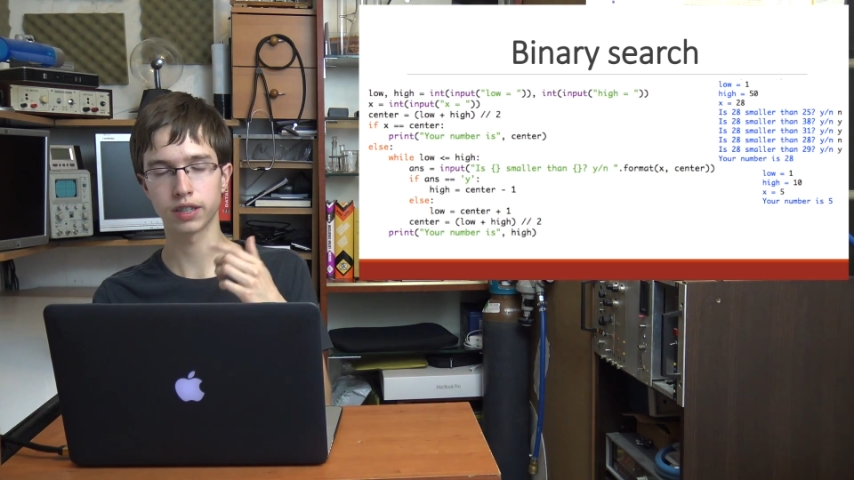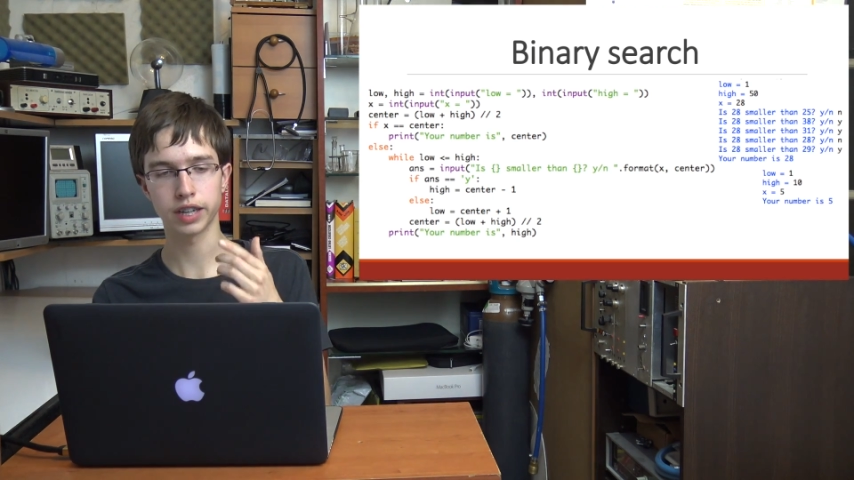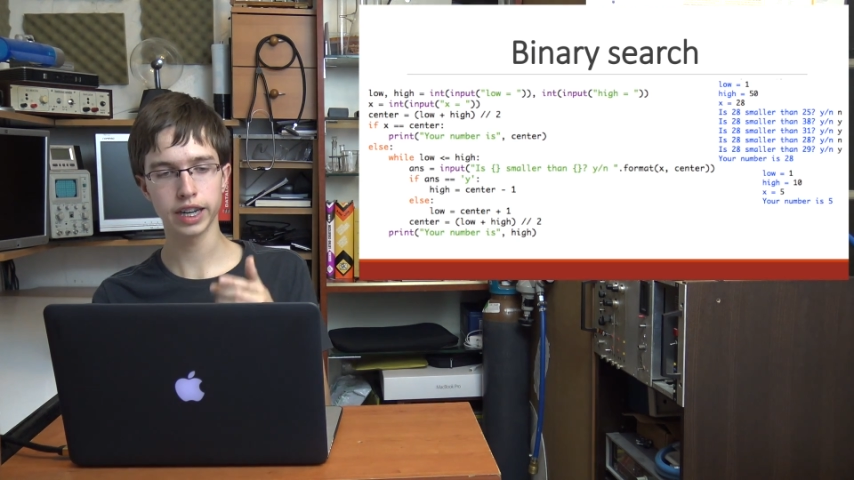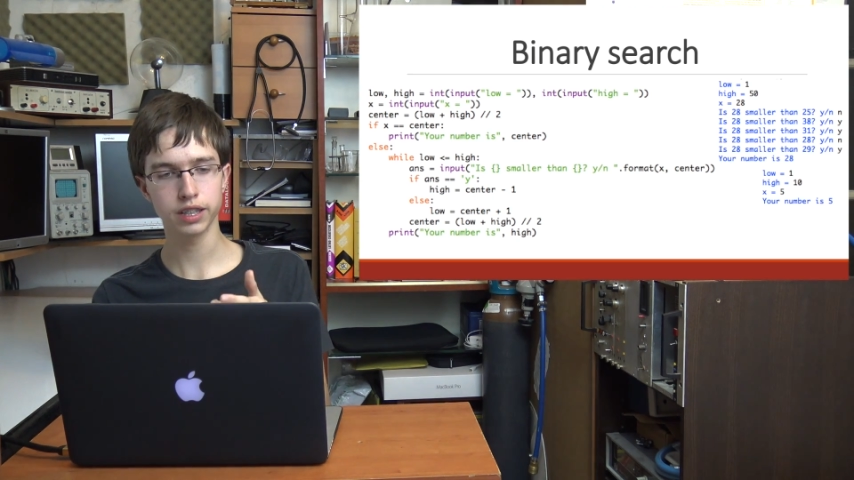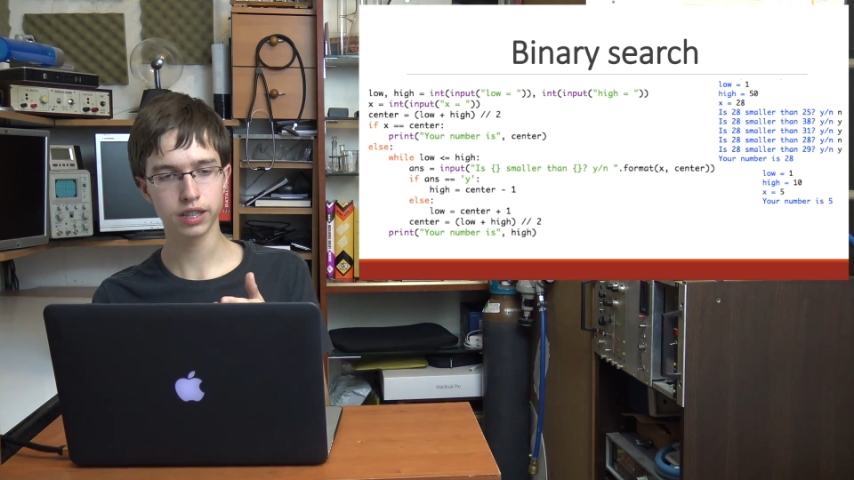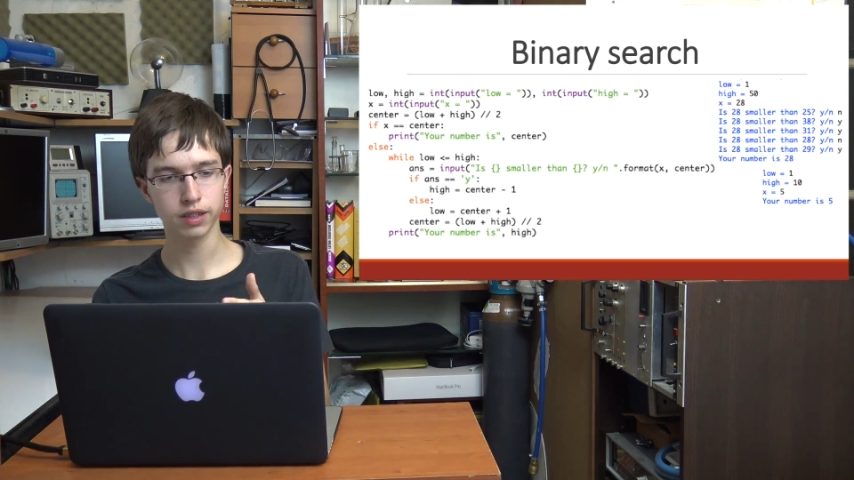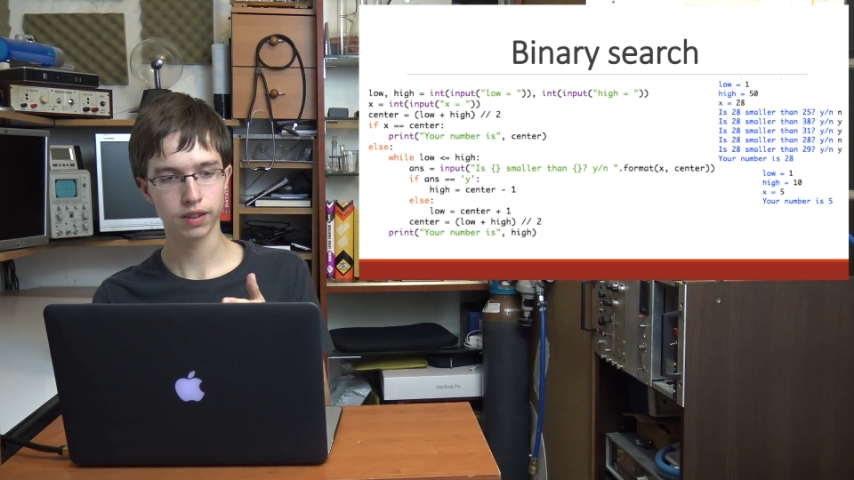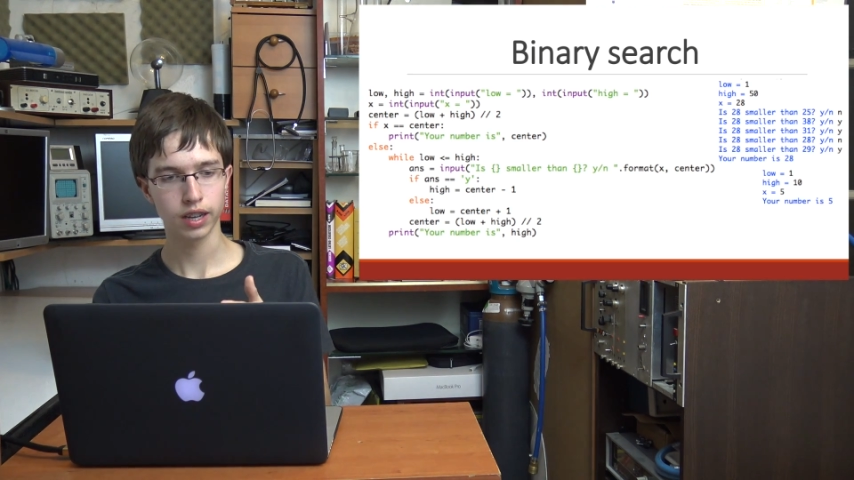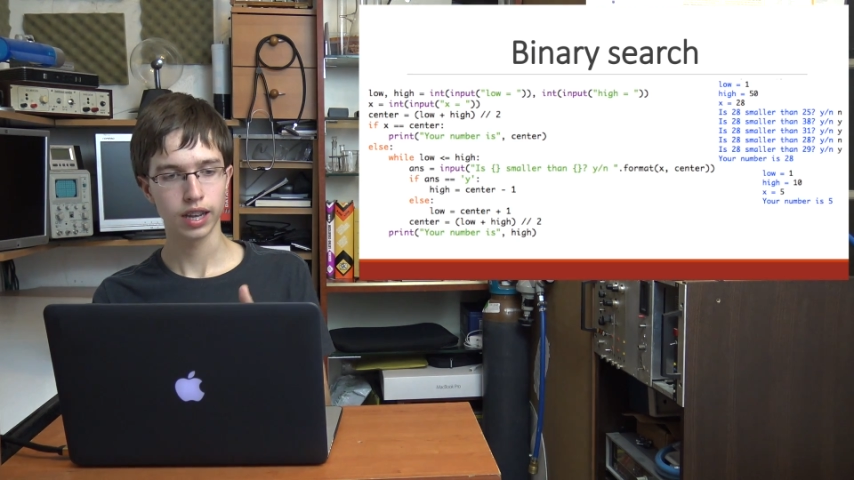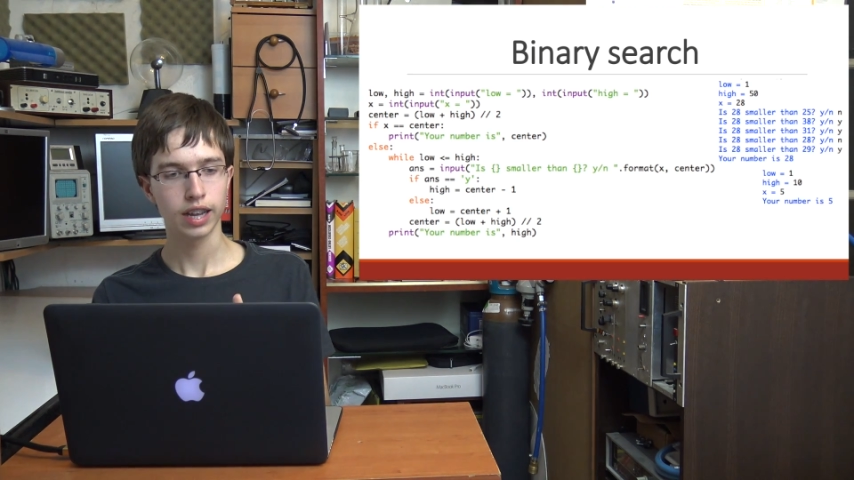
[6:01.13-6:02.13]
greater
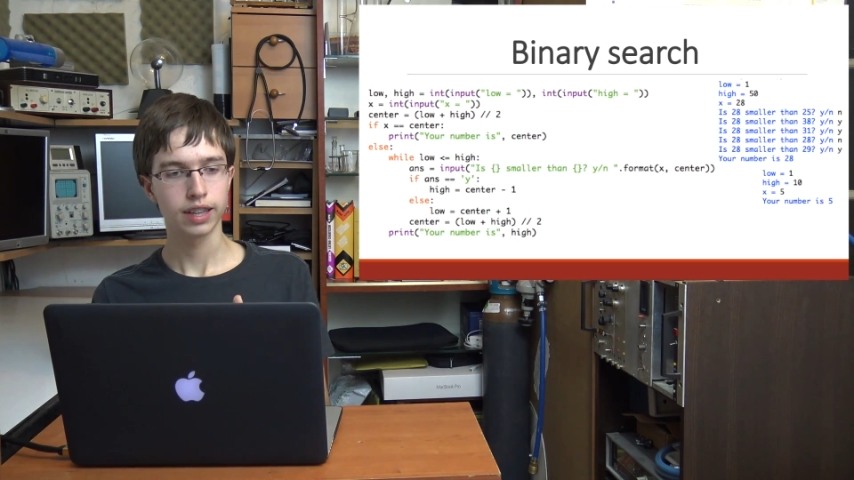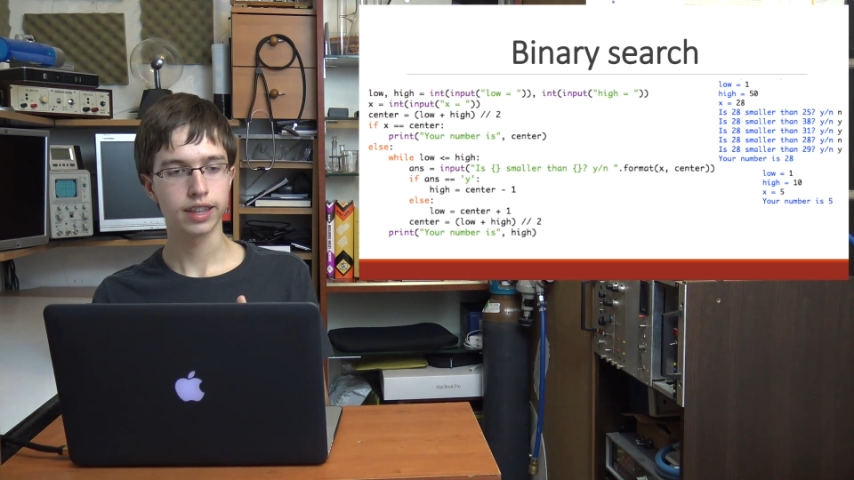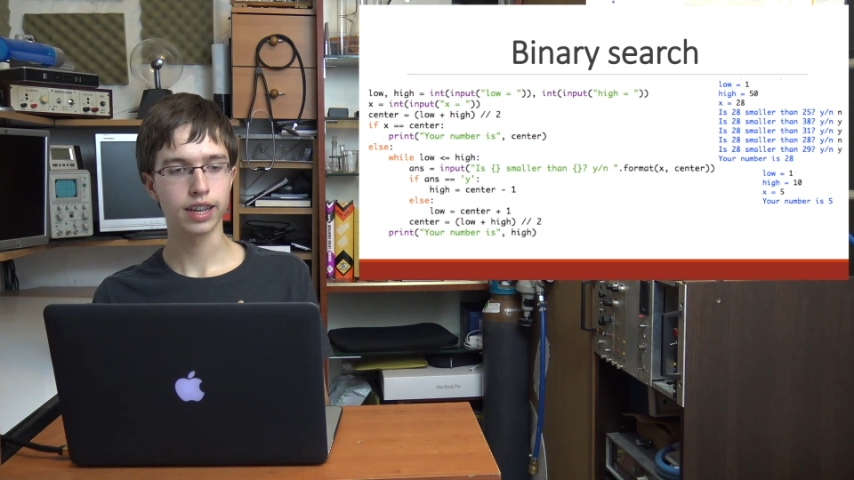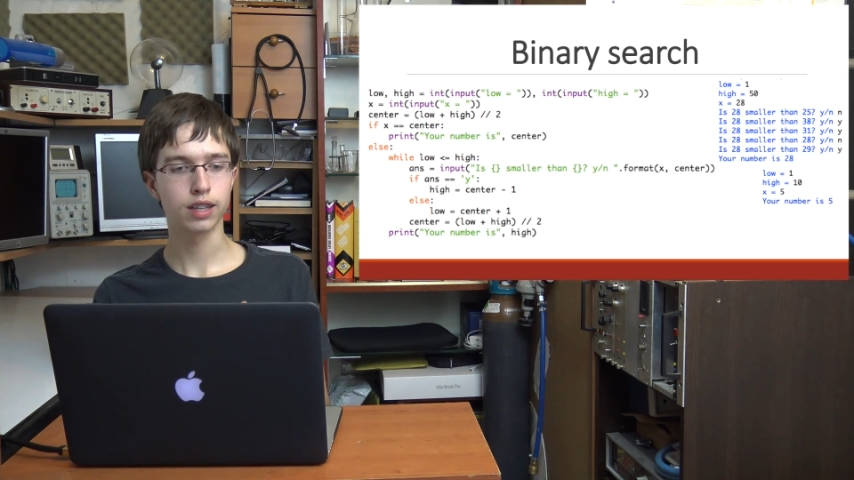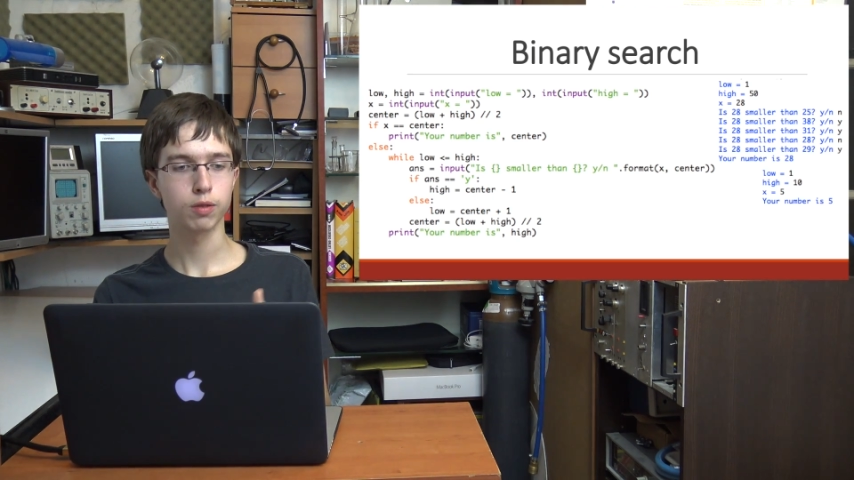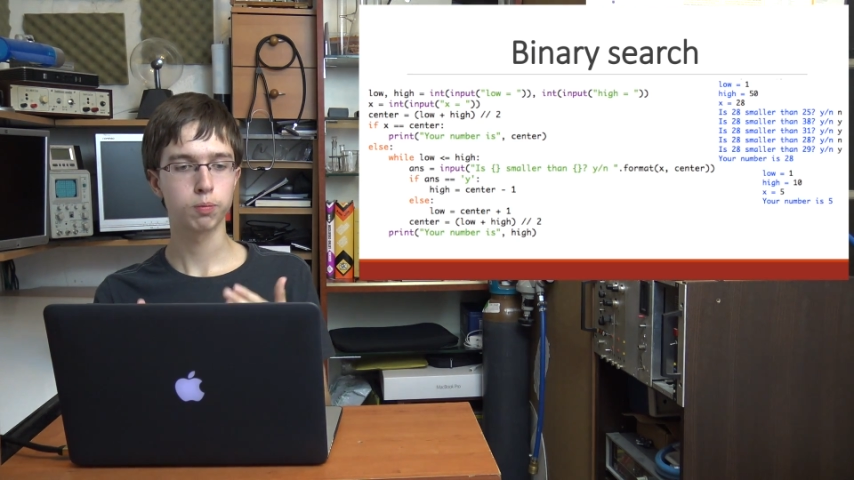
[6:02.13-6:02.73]
then